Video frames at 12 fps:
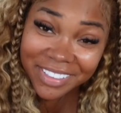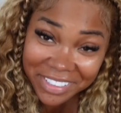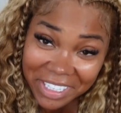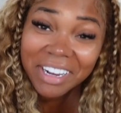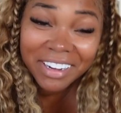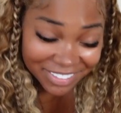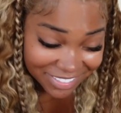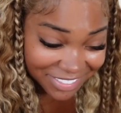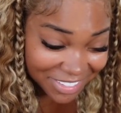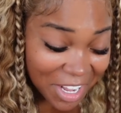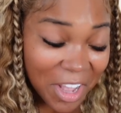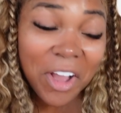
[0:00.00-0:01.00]
Yeah. Yeah.
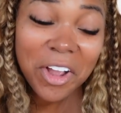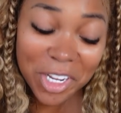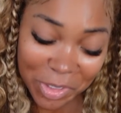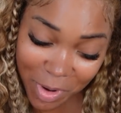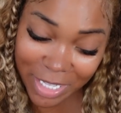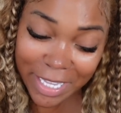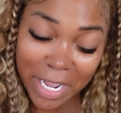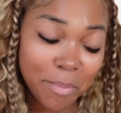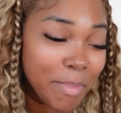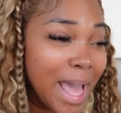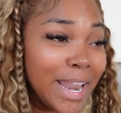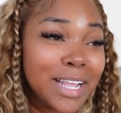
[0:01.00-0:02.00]
Because one thing
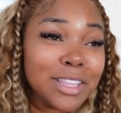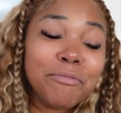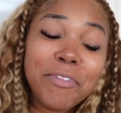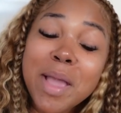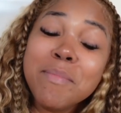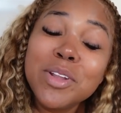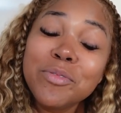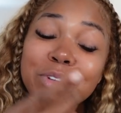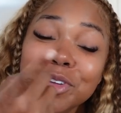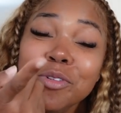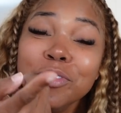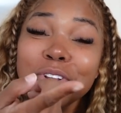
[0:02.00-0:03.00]
about it, at the family
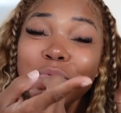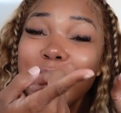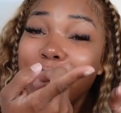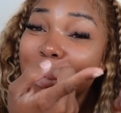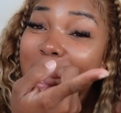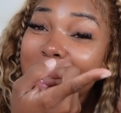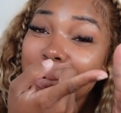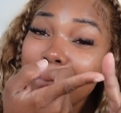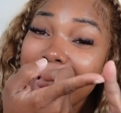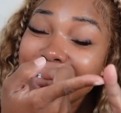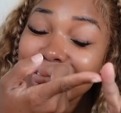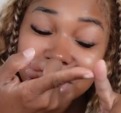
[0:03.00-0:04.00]
reunion, we gonna have the
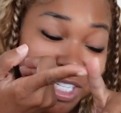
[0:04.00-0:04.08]
matching